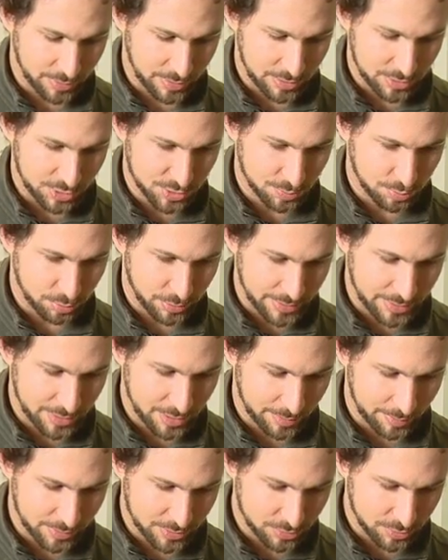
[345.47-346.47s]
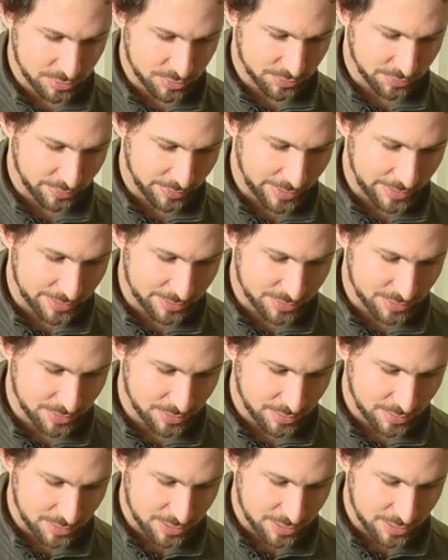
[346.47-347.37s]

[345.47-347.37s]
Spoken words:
and just break it up into its flakes,